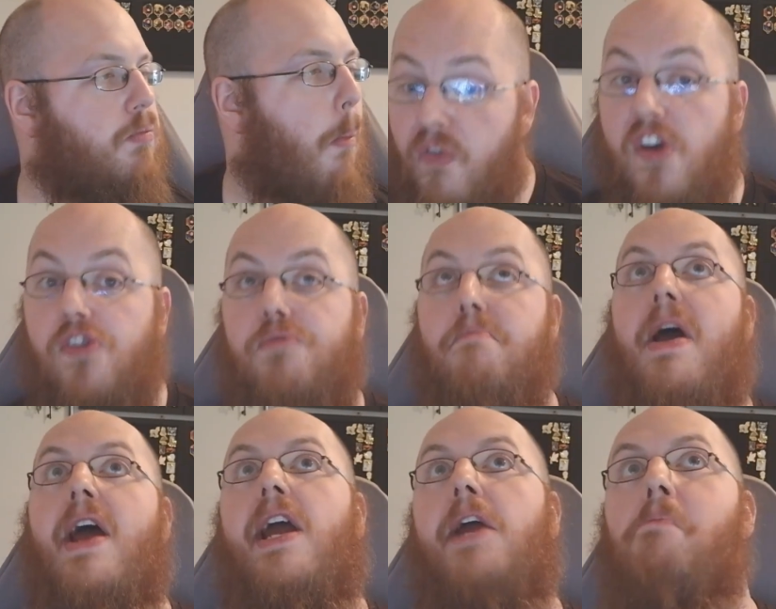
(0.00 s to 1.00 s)
This
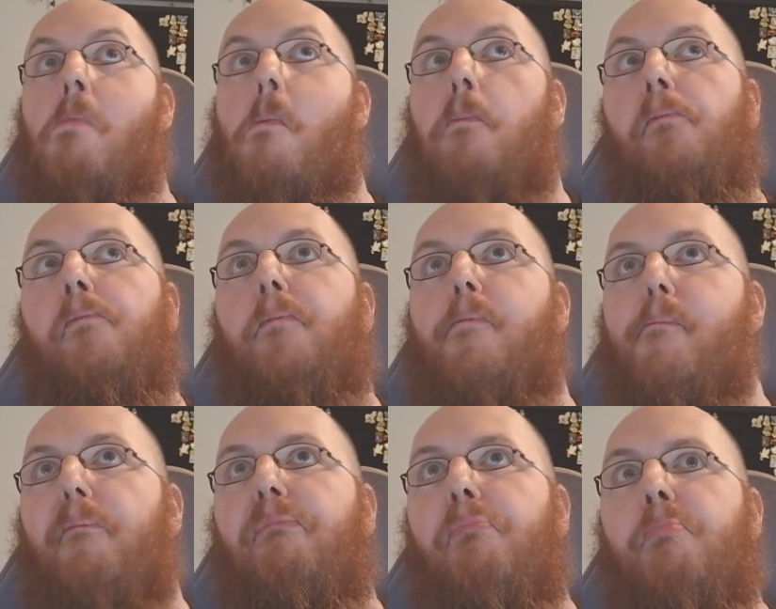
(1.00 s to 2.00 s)
may
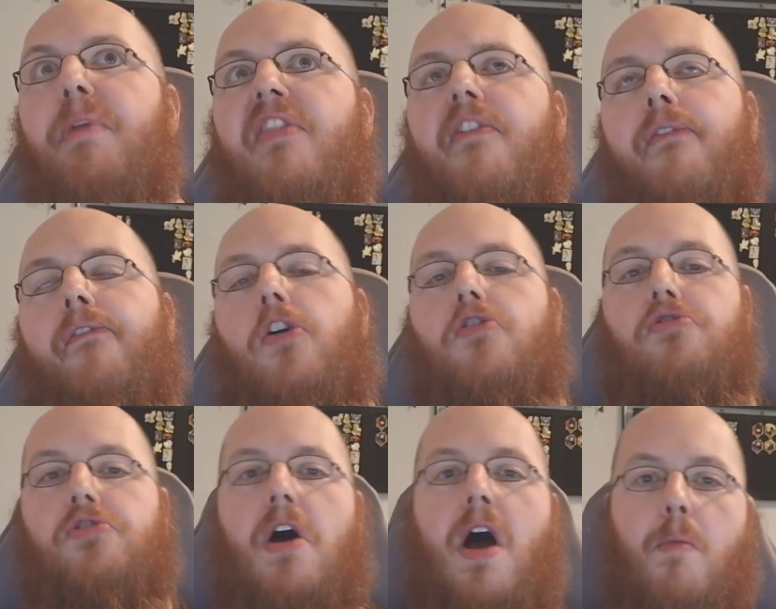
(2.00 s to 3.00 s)
be the
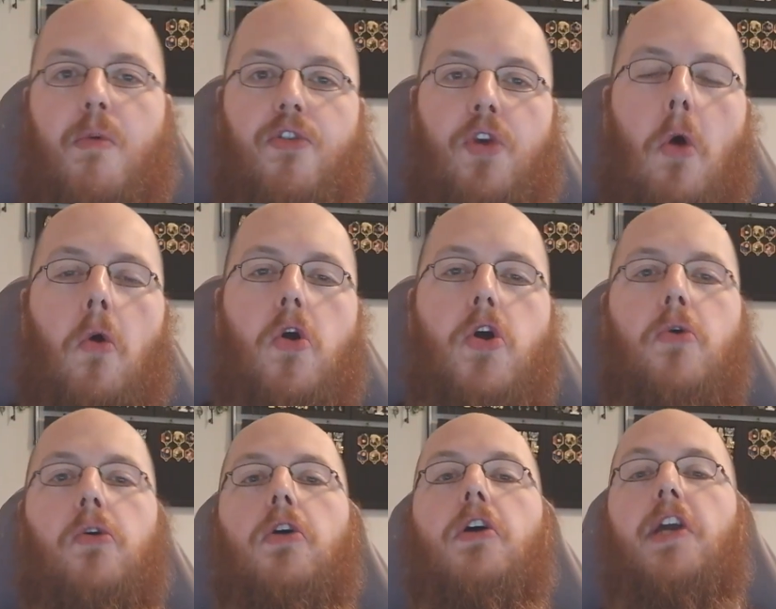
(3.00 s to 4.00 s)
first time with an
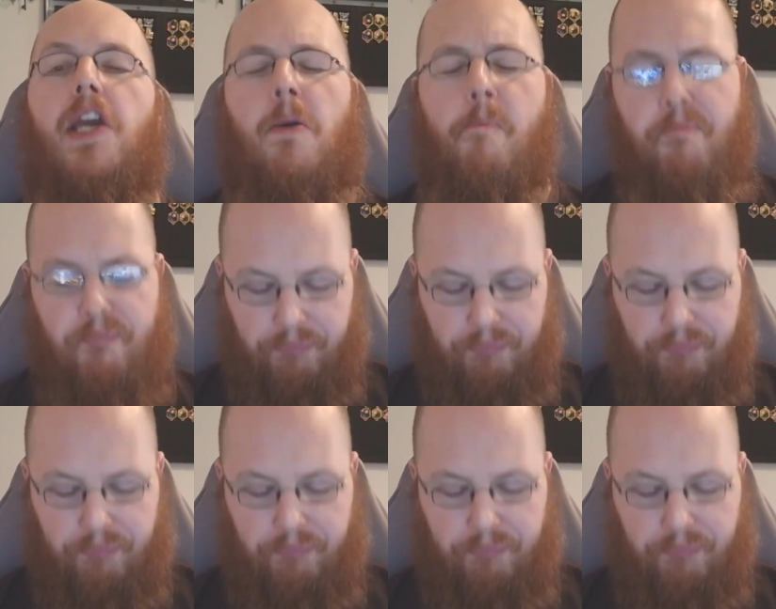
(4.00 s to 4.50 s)
Oreo cookie